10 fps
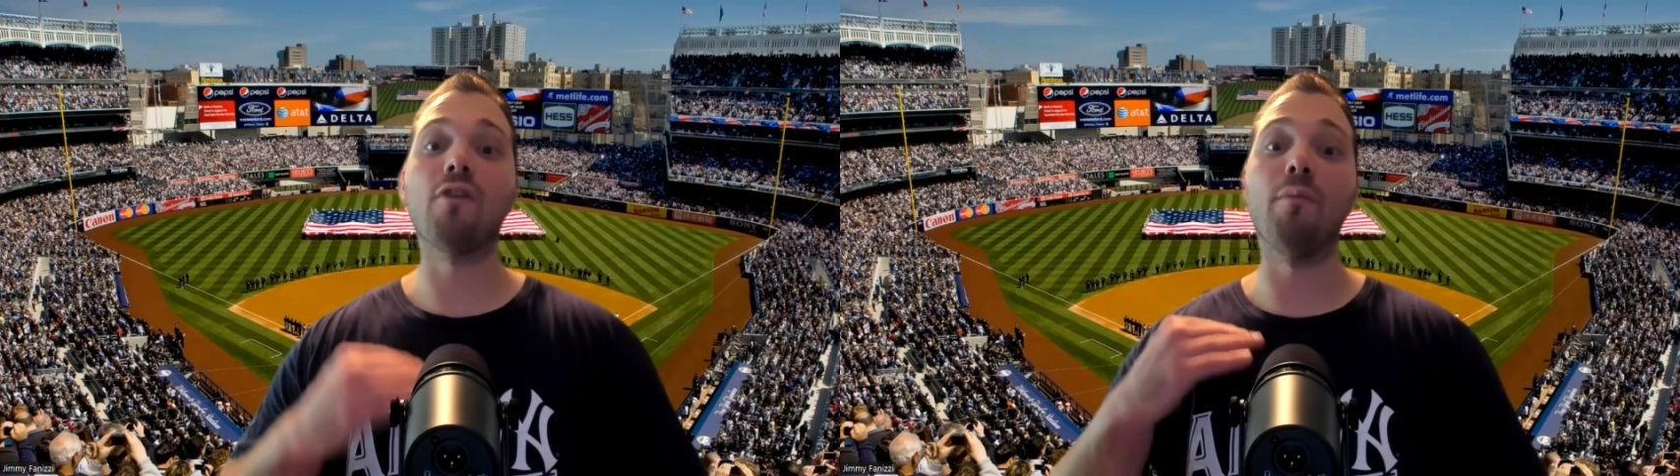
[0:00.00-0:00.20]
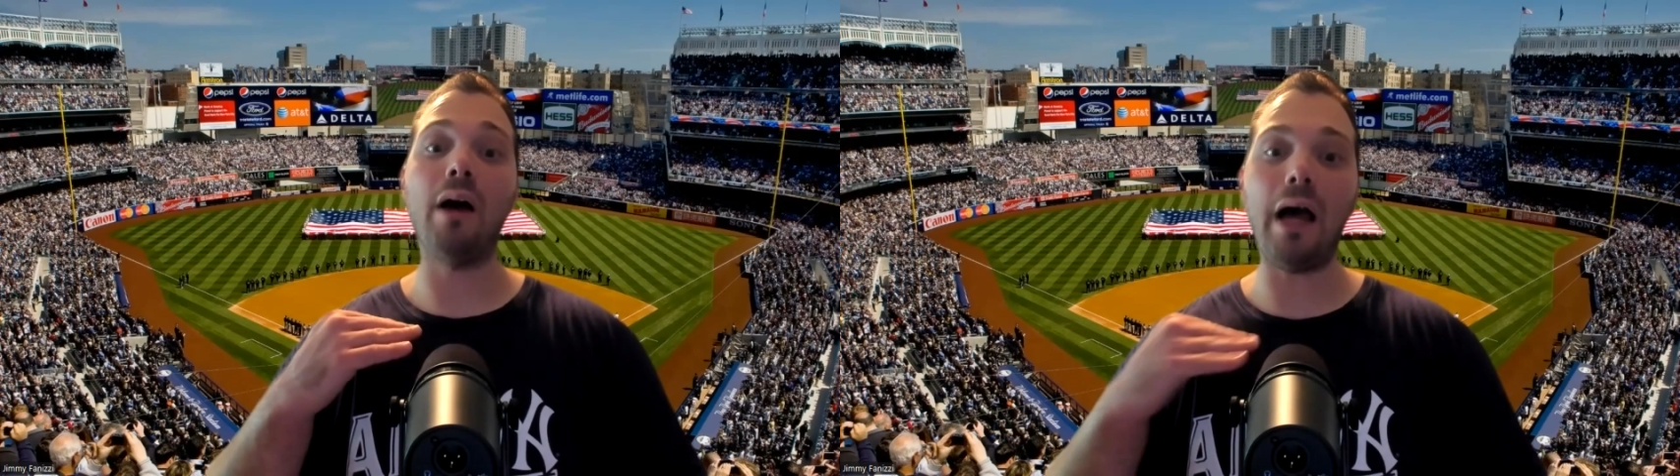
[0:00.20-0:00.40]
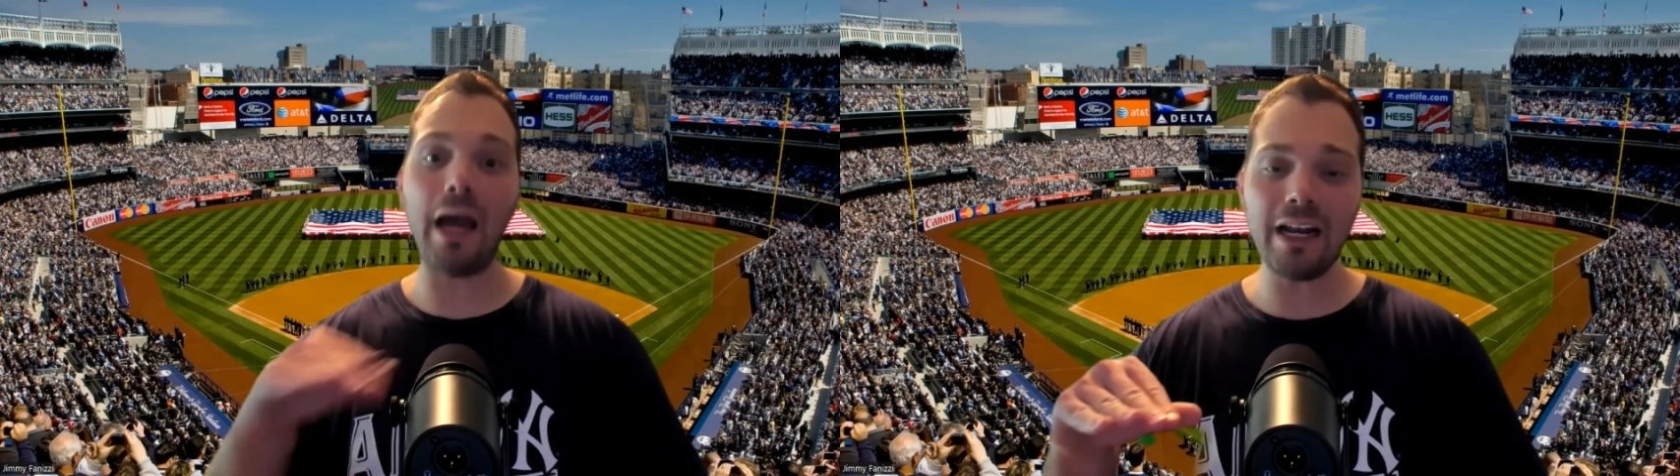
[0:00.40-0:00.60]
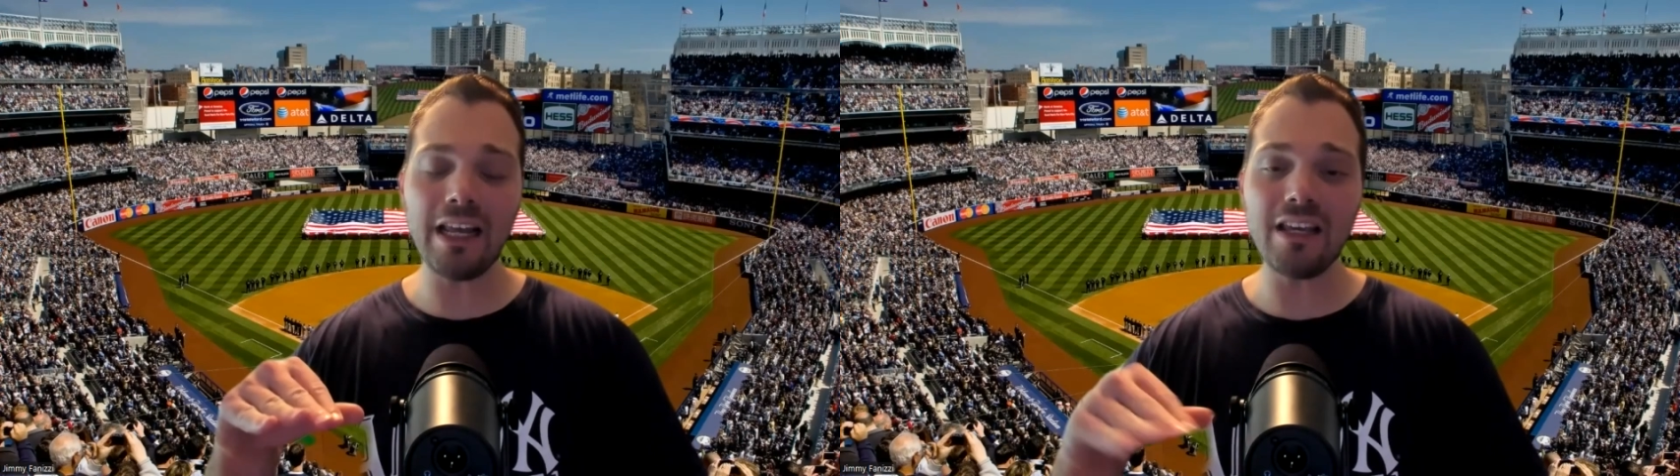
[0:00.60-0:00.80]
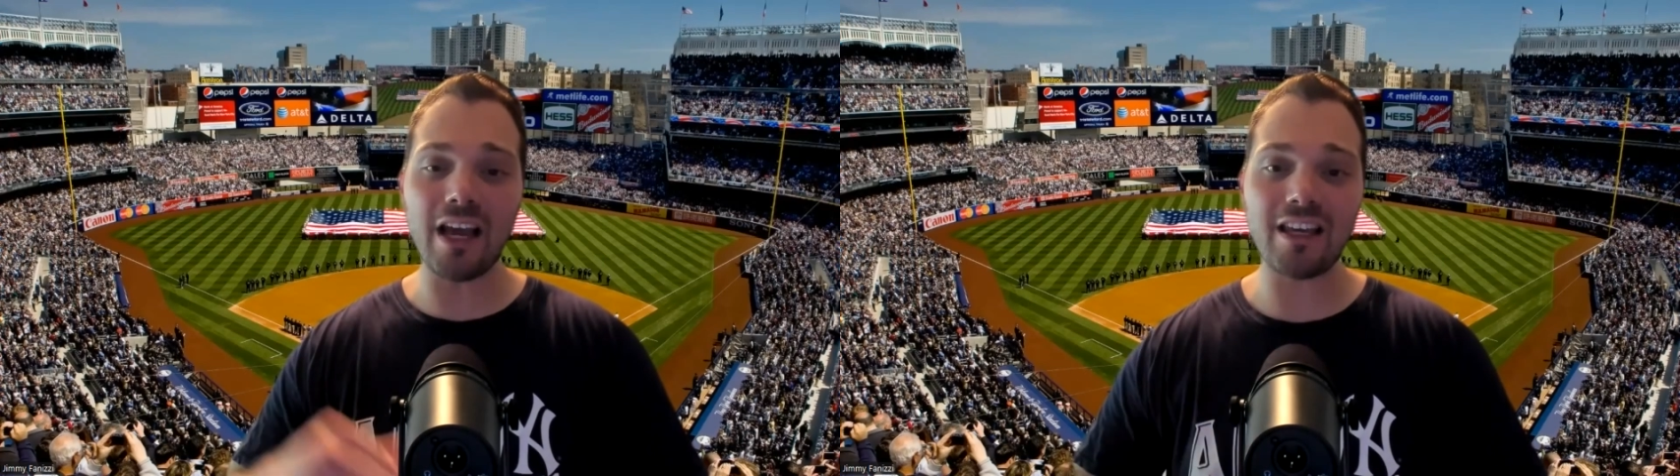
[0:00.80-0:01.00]
from
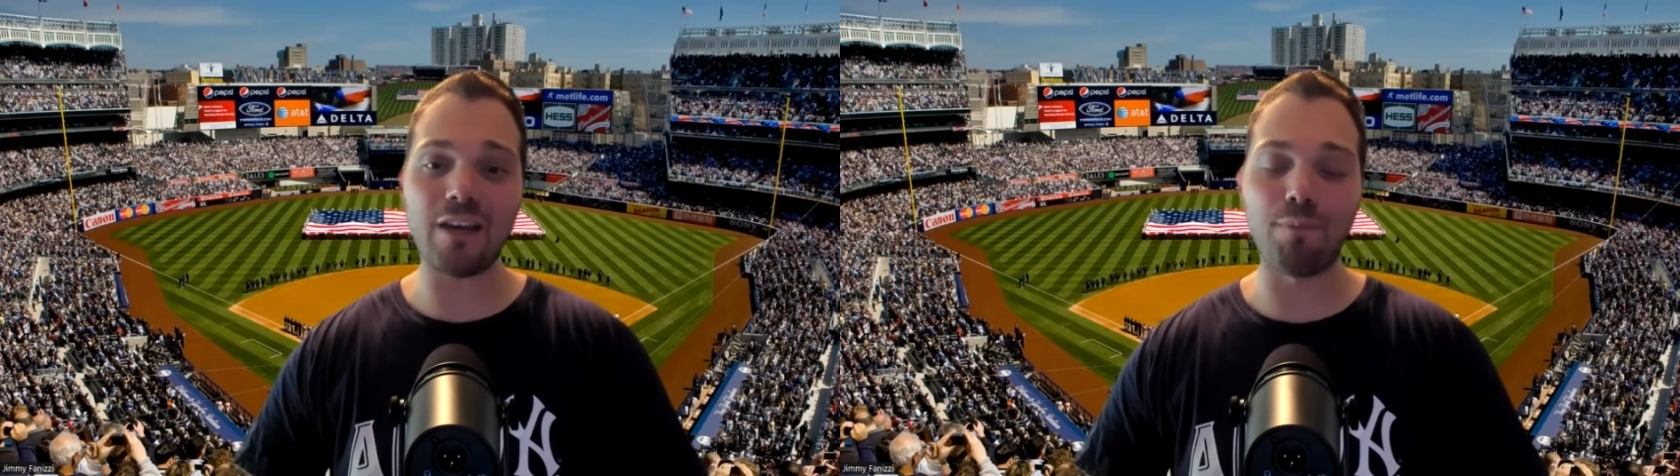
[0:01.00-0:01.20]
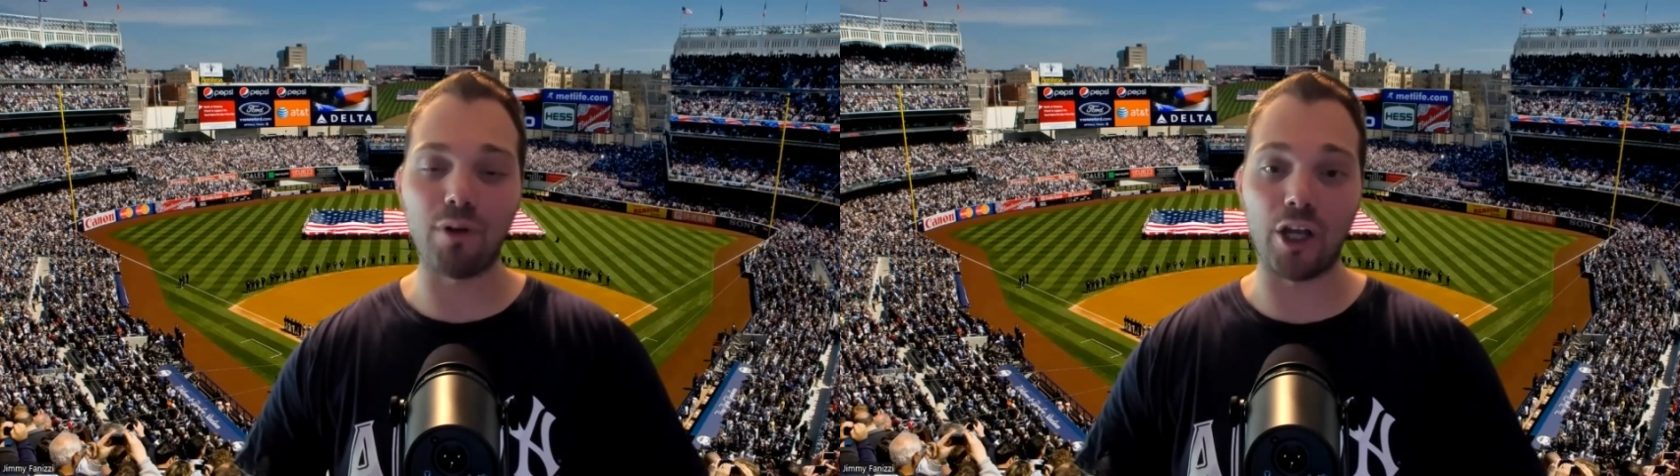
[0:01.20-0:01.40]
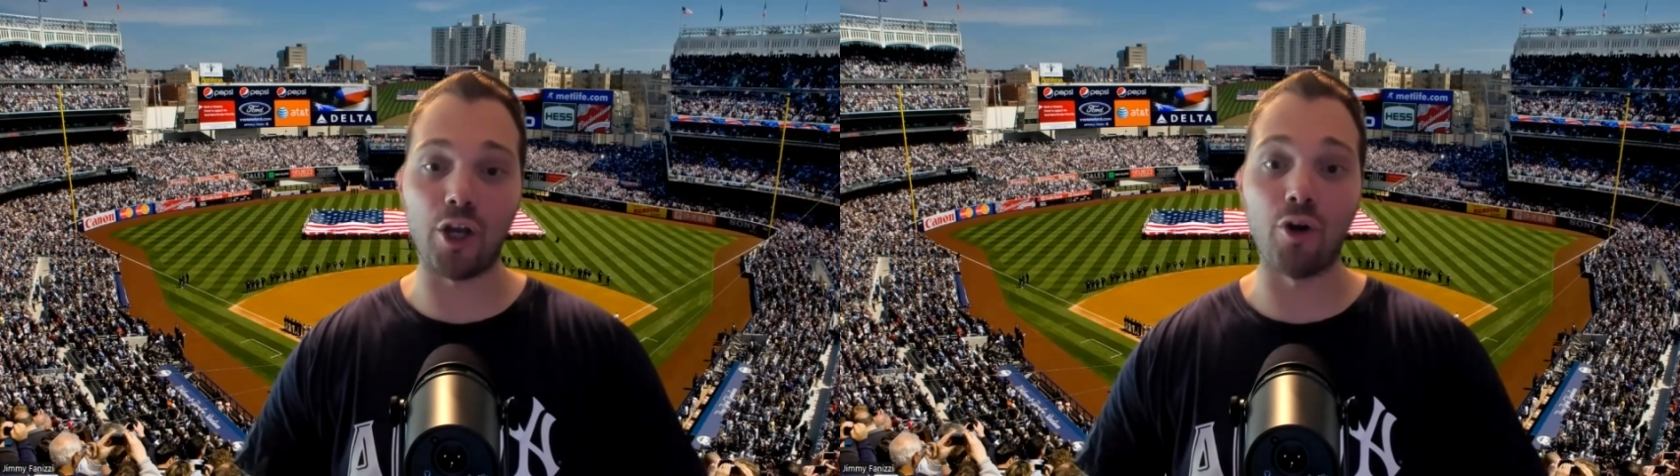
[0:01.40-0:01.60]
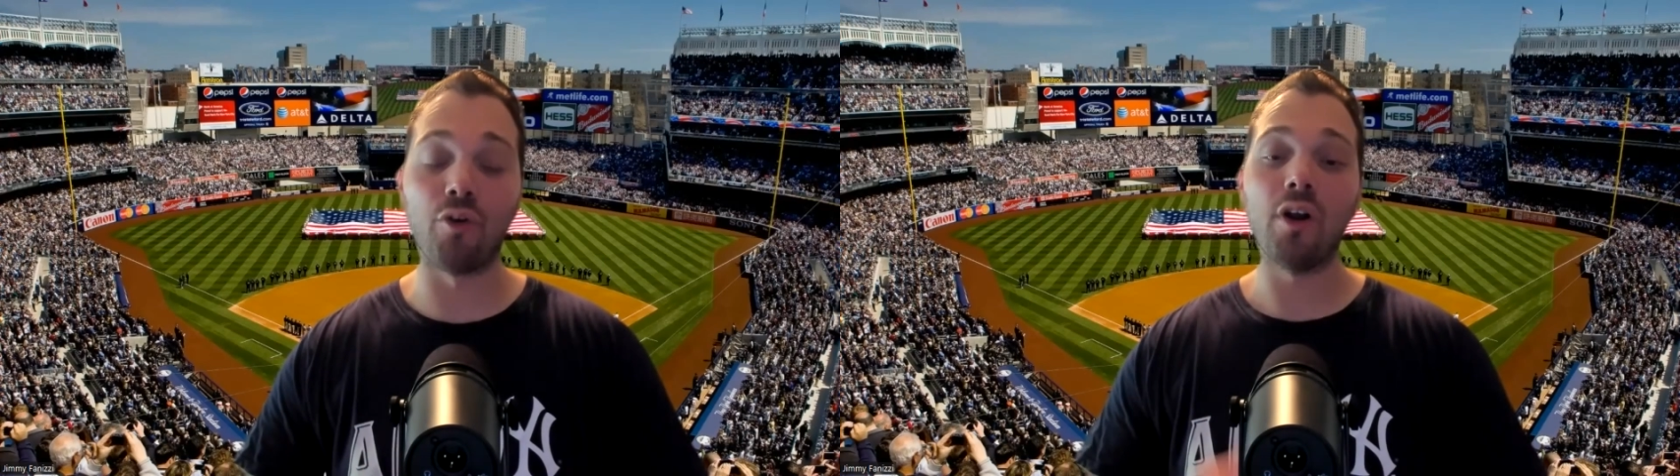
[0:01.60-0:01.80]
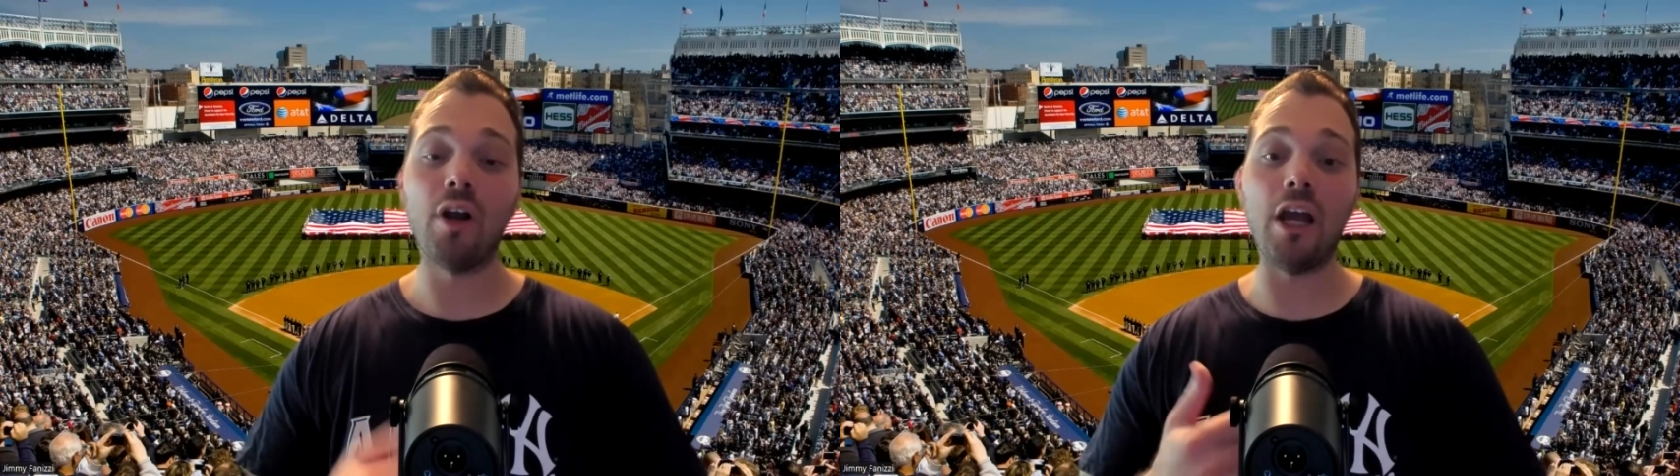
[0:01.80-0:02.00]
any Yankee player